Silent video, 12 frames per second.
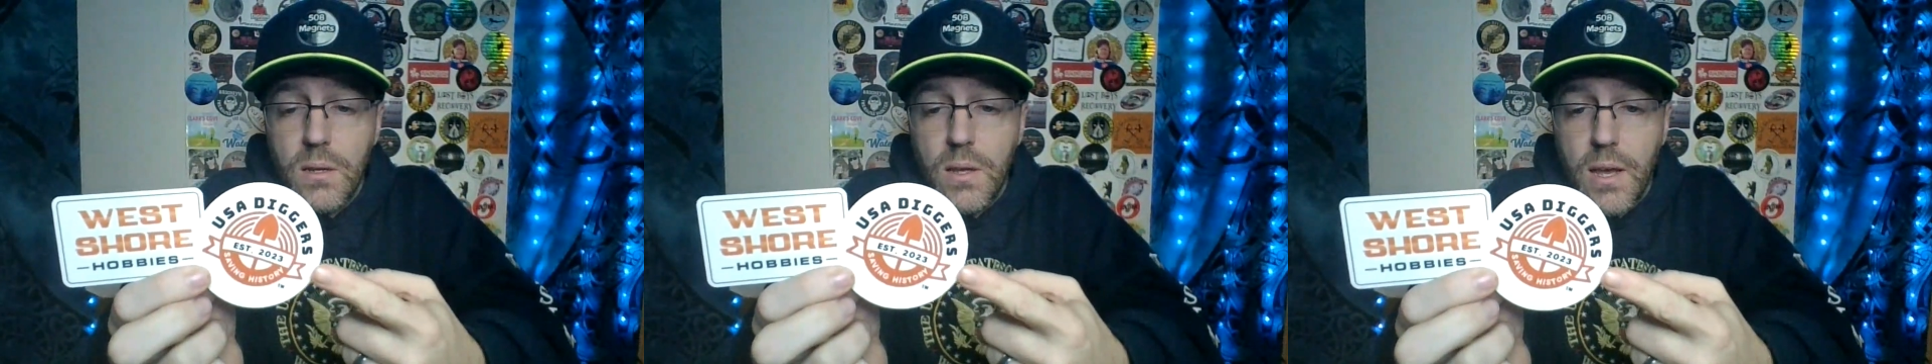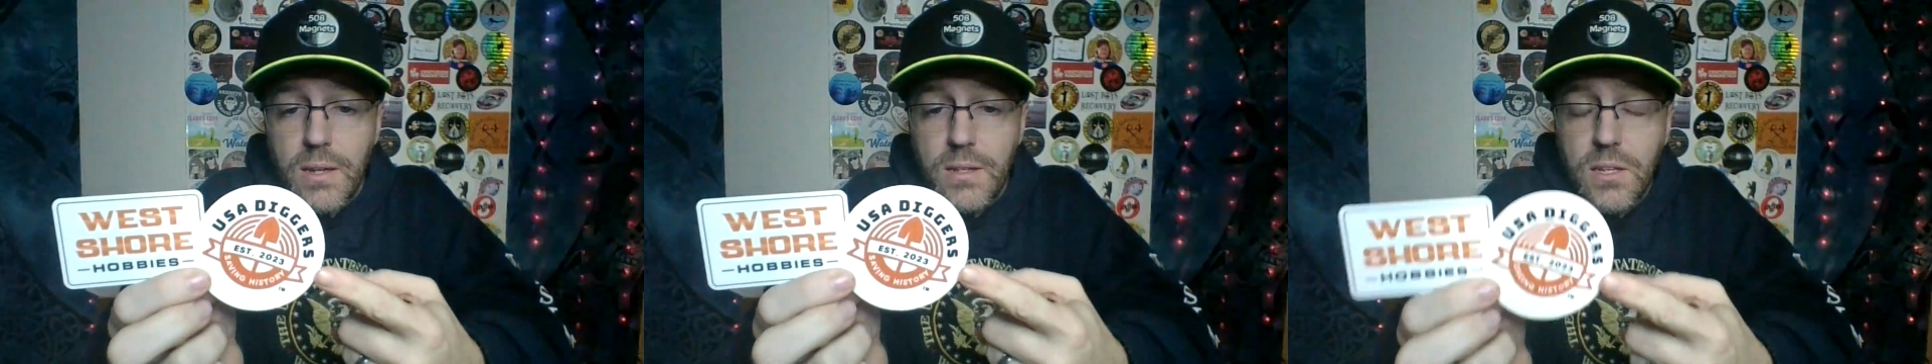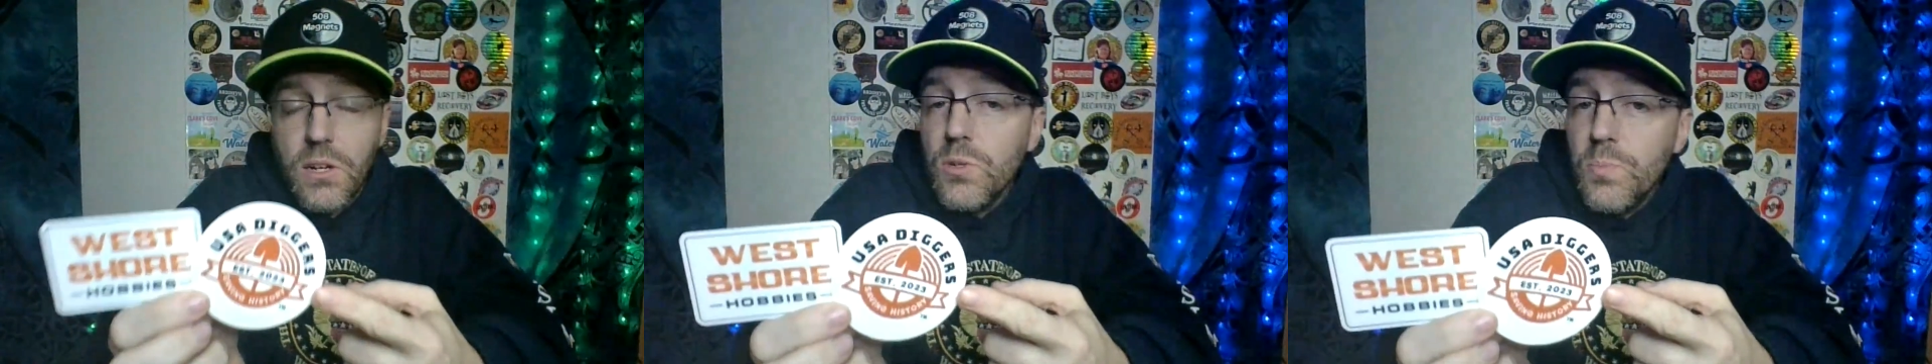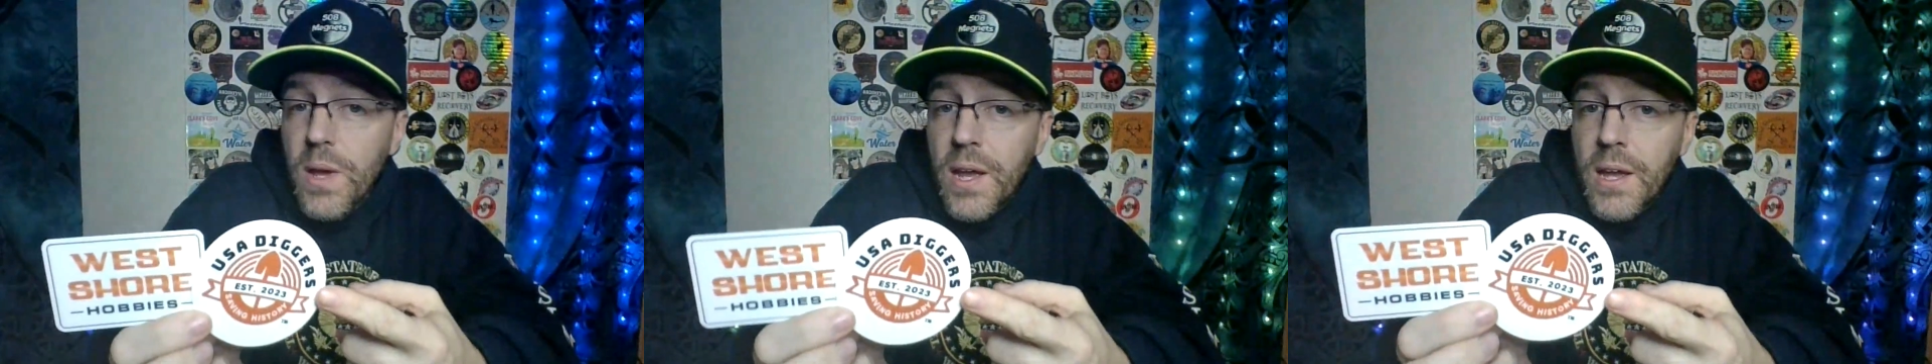Diggers
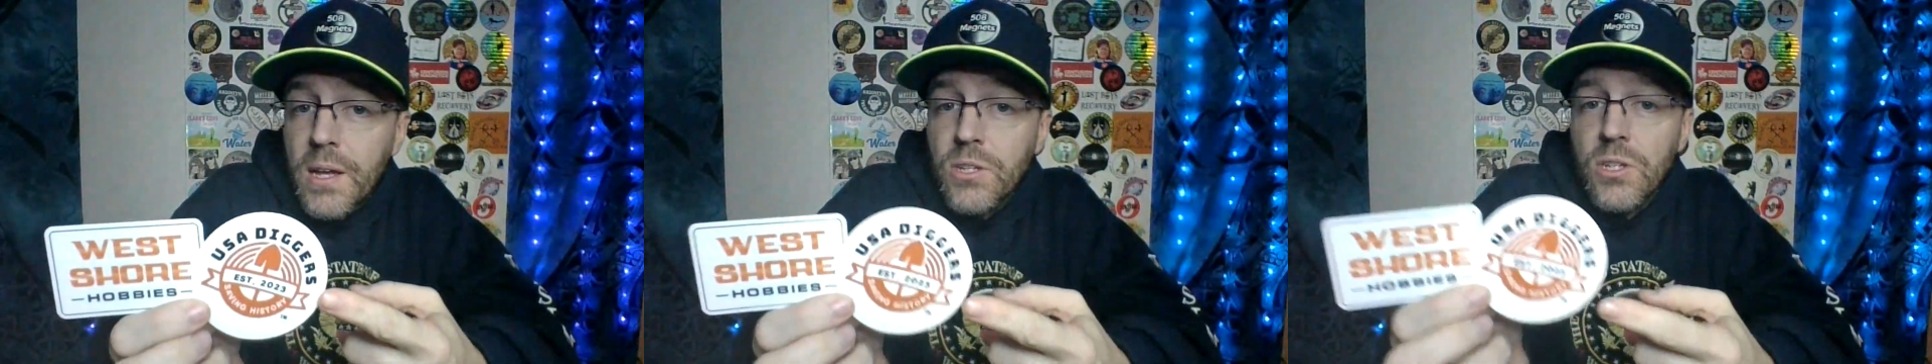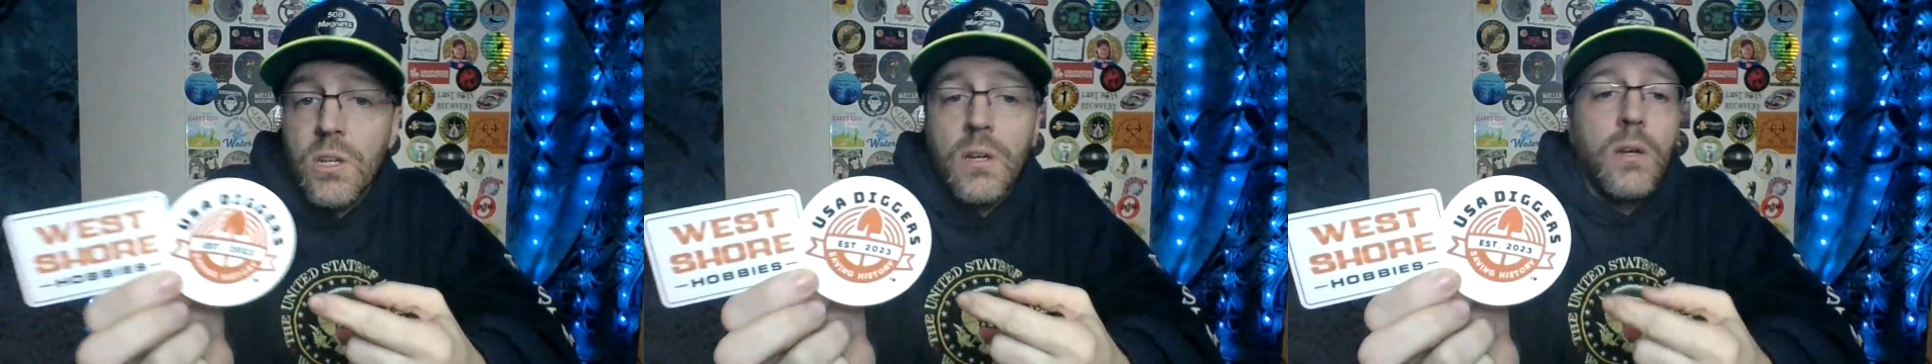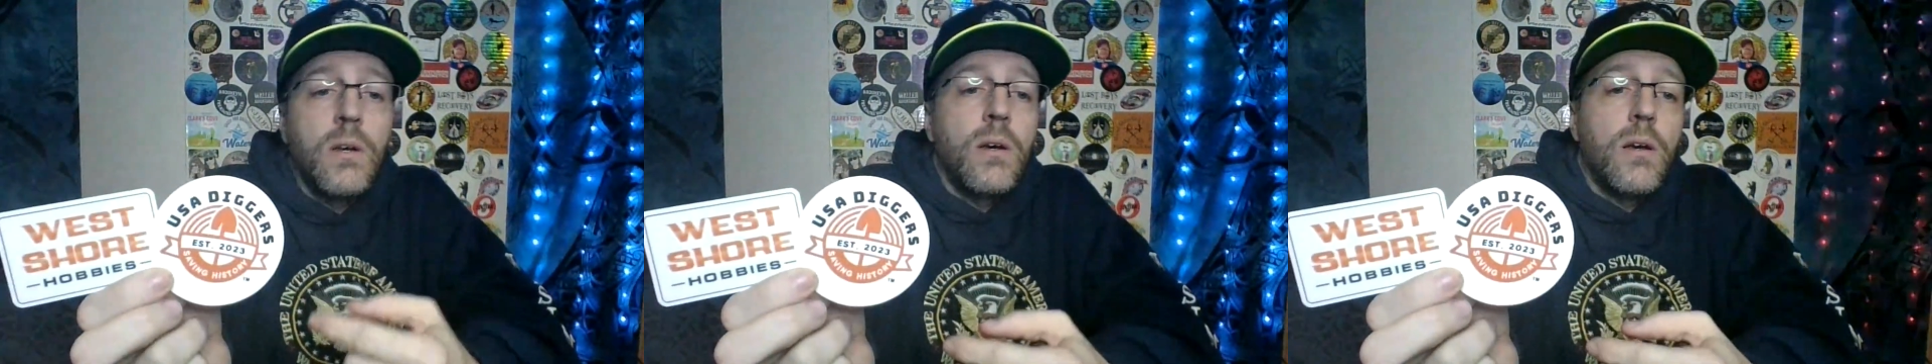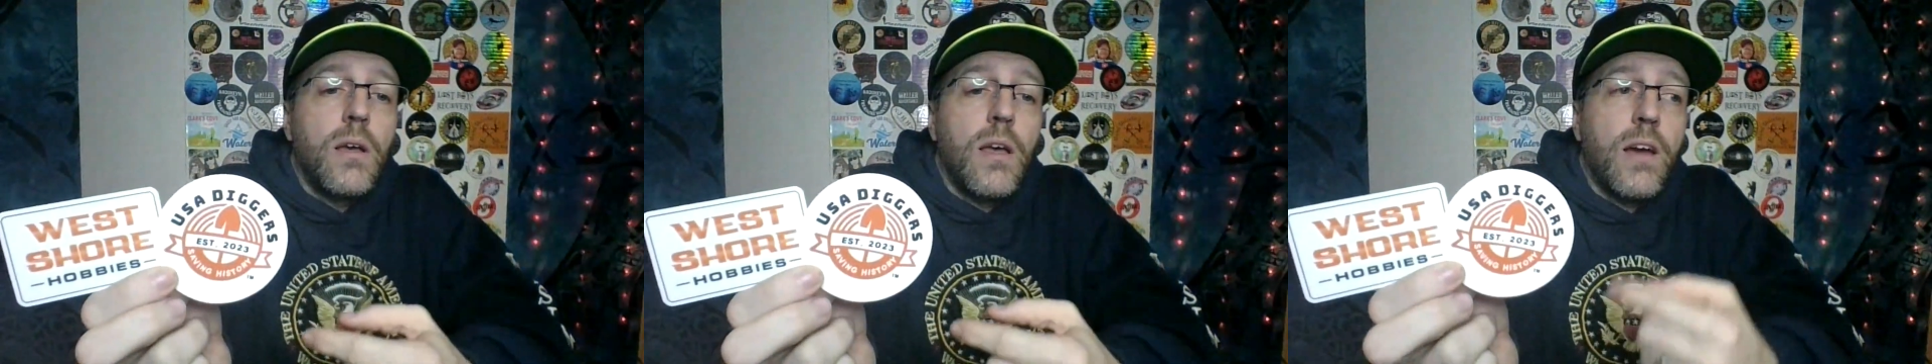page.
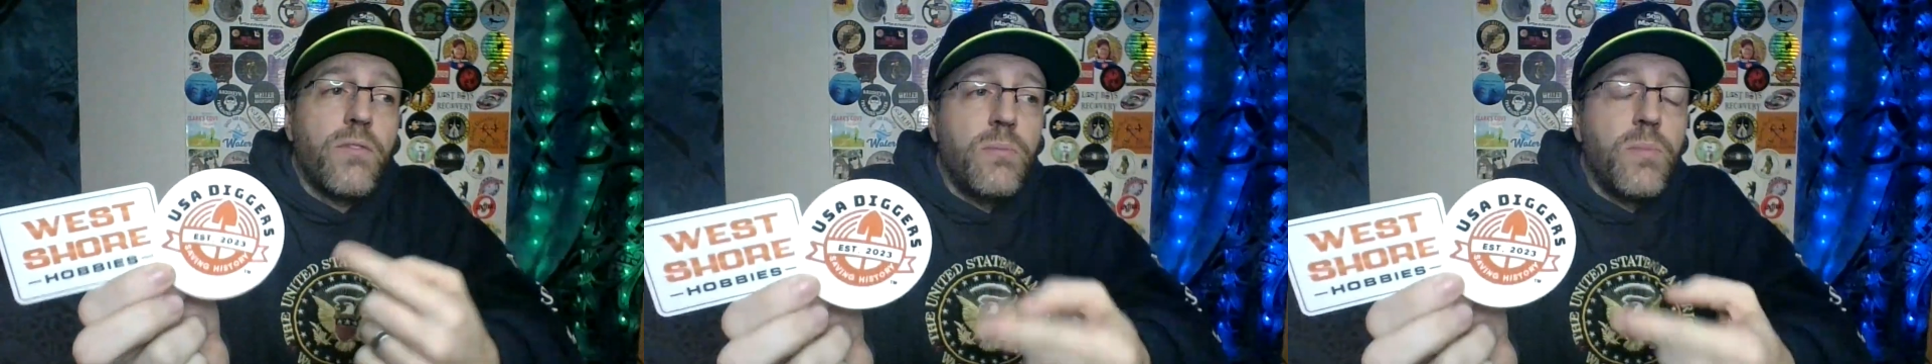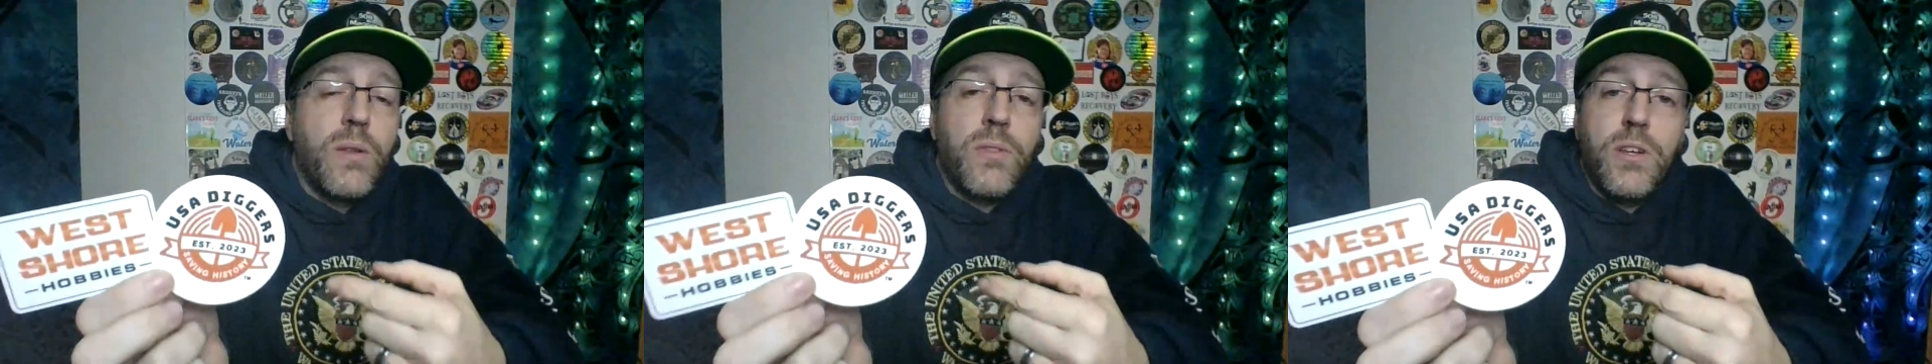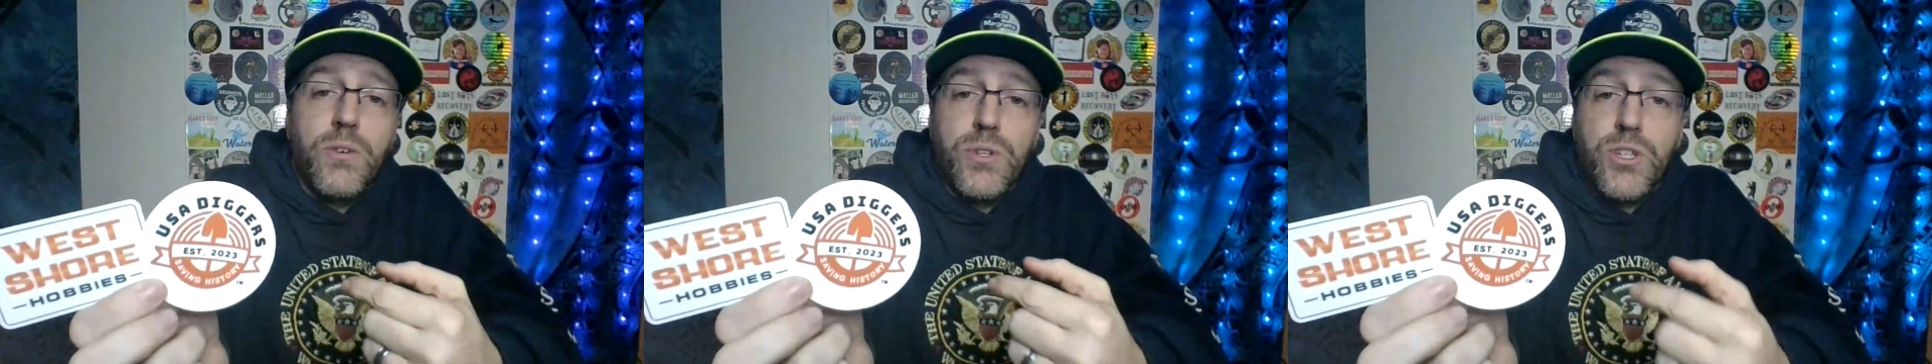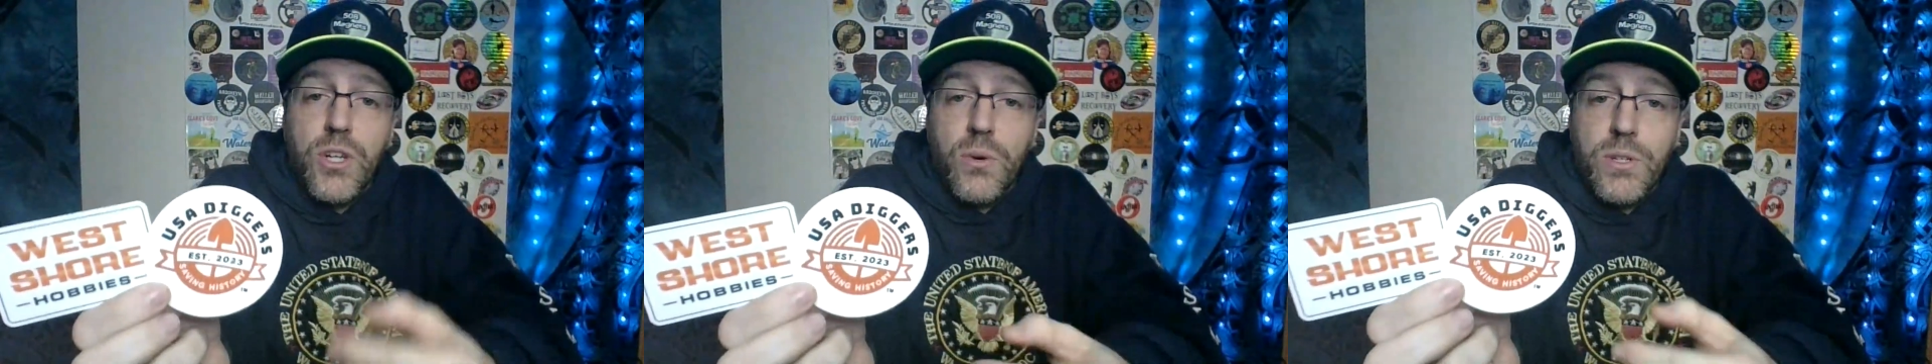Every month they do a
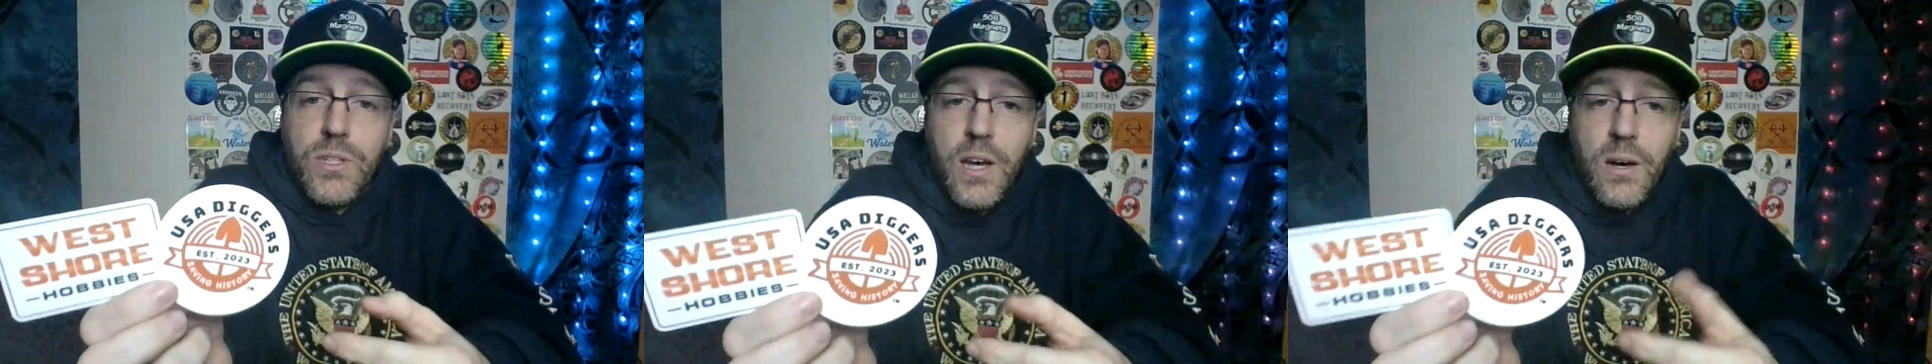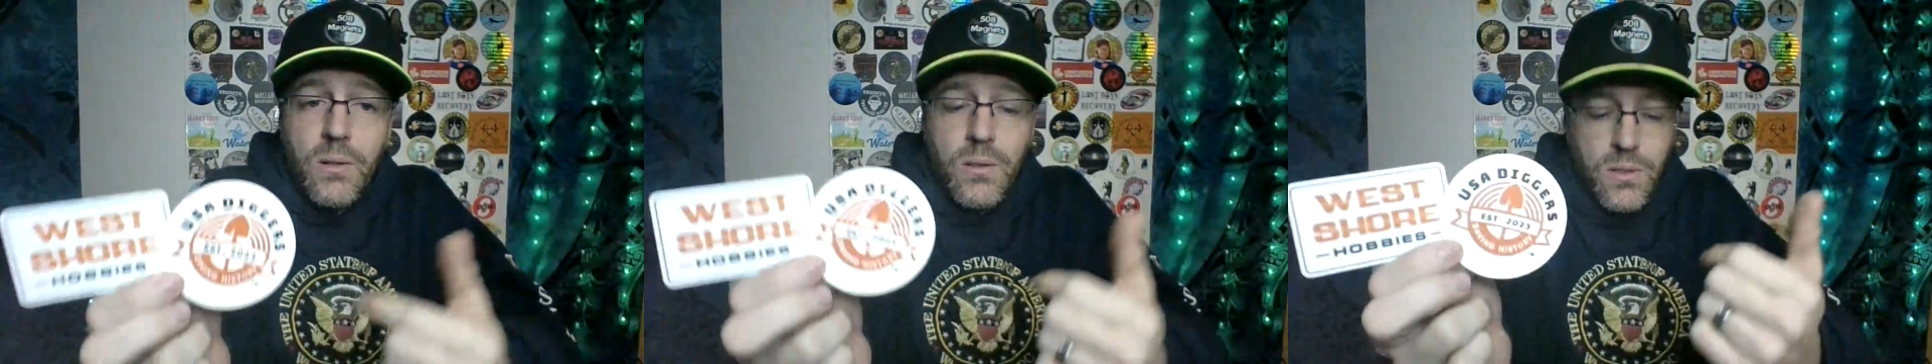show and tell.